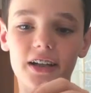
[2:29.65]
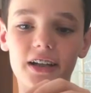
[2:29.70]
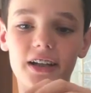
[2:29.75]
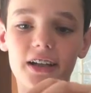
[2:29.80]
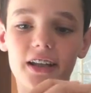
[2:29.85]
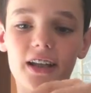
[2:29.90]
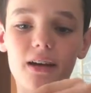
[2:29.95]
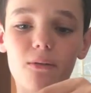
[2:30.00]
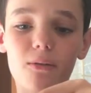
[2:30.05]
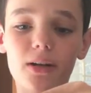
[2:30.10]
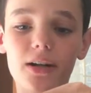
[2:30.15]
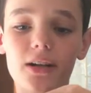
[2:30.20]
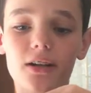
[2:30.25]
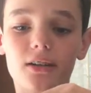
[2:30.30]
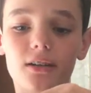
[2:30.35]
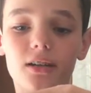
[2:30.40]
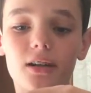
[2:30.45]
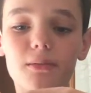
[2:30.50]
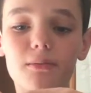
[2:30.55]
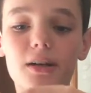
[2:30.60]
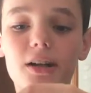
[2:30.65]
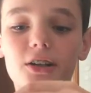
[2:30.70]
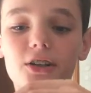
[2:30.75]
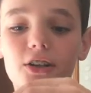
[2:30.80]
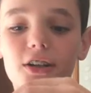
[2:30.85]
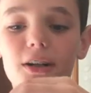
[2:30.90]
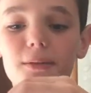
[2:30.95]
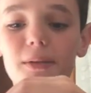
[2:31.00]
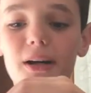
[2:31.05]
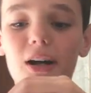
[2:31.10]
And then when you're done
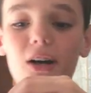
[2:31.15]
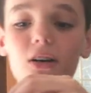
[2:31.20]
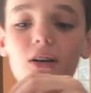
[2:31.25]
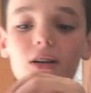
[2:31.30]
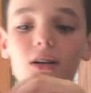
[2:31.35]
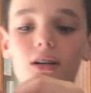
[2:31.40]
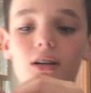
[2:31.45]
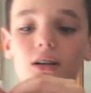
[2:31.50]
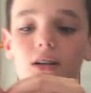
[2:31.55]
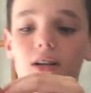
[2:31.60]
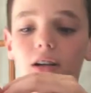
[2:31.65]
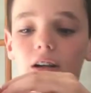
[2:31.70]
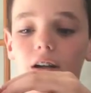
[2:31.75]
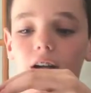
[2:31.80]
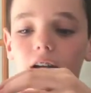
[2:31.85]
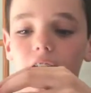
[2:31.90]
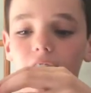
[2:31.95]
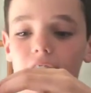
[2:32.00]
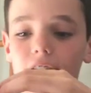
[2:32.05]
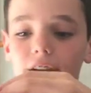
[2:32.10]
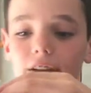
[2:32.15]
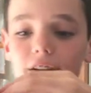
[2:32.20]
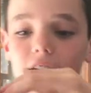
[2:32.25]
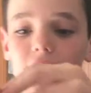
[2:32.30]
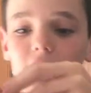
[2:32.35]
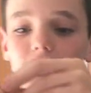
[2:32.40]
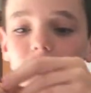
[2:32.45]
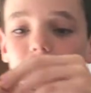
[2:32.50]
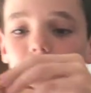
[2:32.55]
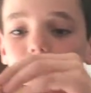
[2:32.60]
measuring them out, you're
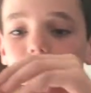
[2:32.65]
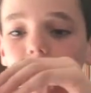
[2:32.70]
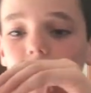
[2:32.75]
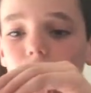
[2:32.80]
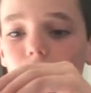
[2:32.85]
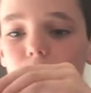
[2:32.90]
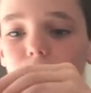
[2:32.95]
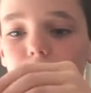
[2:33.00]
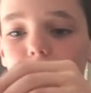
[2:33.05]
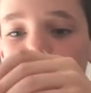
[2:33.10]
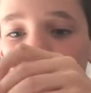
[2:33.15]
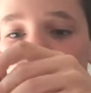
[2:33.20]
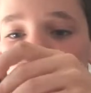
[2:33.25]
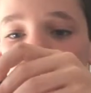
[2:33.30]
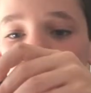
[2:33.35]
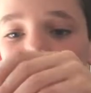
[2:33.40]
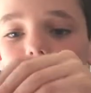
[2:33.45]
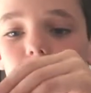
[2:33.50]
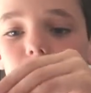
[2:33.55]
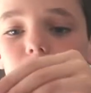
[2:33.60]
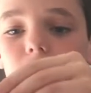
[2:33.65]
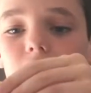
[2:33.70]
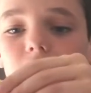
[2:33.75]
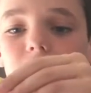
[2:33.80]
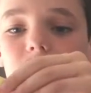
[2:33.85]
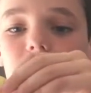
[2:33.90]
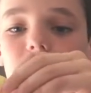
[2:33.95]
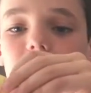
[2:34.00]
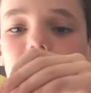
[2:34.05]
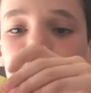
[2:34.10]
gonna push them
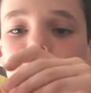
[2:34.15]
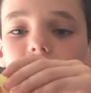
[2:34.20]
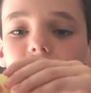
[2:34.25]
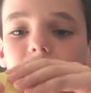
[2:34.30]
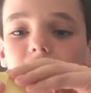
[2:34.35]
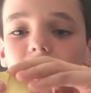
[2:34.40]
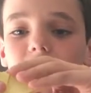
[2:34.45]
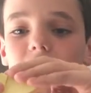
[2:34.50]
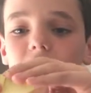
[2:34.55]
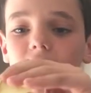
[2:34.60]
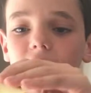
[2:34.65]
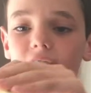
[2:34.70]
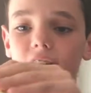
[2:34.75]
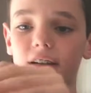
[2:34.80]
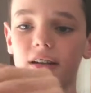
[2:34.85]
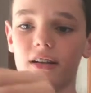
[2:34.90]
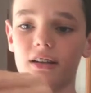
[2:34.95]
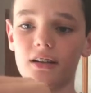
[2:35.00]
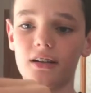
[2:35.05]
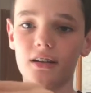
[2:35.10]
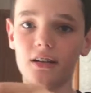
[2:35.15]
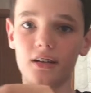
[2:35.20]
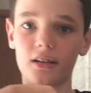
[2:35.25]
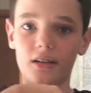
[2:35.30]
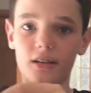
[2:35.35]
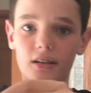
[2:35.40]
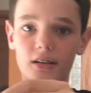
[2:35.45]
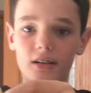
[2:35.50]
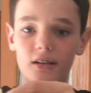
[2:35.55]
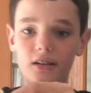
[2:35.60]
in
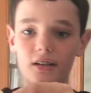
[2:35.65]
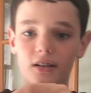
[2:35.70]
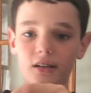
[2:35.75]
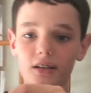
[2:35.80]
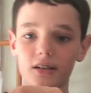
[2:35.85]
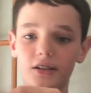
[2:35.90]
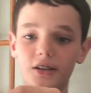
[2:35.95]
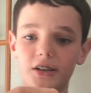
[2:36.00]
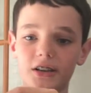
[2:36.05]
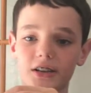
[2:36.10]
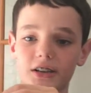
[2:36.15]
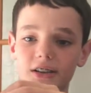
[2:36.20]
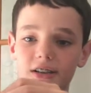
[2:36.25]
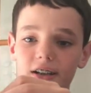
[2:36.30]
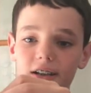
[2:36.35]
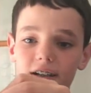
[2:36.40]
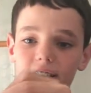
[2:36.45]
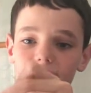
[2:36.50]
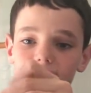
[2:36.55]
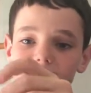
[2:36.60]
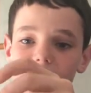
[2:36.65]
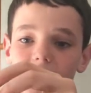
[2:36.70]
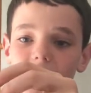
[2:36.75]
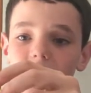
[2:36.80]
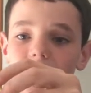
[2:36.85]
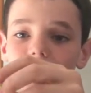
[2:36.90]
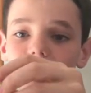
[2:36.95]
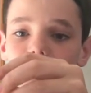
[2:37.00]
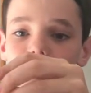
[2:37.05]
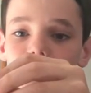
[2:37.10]
just like
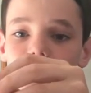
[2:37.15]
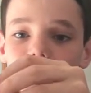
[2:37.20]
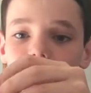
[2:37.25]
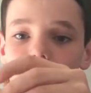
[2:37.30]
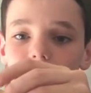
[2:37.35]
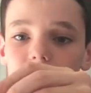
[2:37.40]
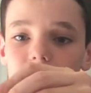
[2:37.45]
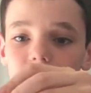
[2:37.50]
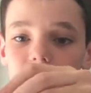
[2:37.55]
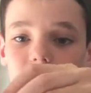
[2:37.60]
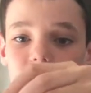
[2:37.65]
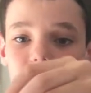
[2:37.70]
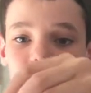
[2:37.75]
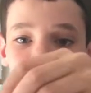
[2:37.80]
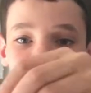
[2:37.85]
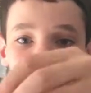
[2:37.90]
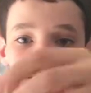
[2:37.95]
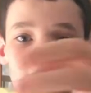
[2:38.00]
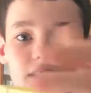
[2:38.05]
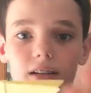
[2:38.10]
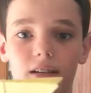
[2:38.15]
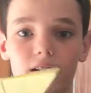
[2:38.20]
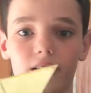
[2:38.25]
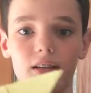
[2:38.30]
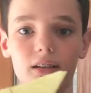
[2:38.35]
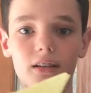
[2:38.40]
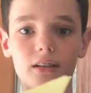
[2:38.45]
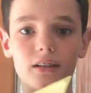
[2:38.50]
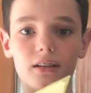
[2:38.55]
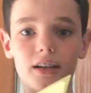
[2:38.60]
that, and
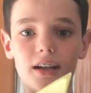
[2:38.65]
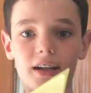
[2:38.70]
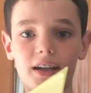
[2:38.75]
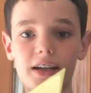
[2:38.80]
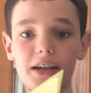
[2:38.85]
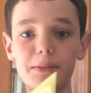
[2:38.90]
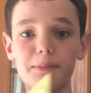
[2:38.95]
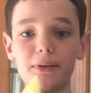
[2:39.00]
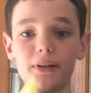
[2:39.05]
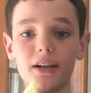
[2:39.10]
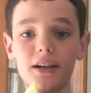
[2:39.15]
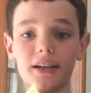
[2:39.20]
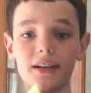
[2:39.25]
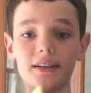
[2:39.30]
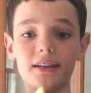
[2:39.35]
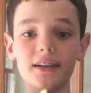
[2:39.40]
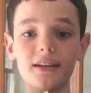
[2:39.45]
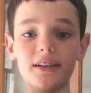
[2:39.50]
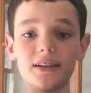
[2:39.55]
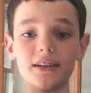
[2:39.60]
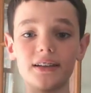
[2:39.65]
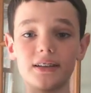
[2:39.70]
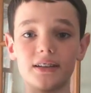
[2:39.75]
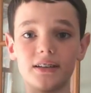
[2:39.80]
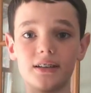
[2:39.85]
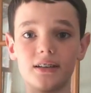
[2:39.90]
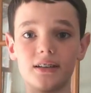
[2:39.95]
then keep it like this.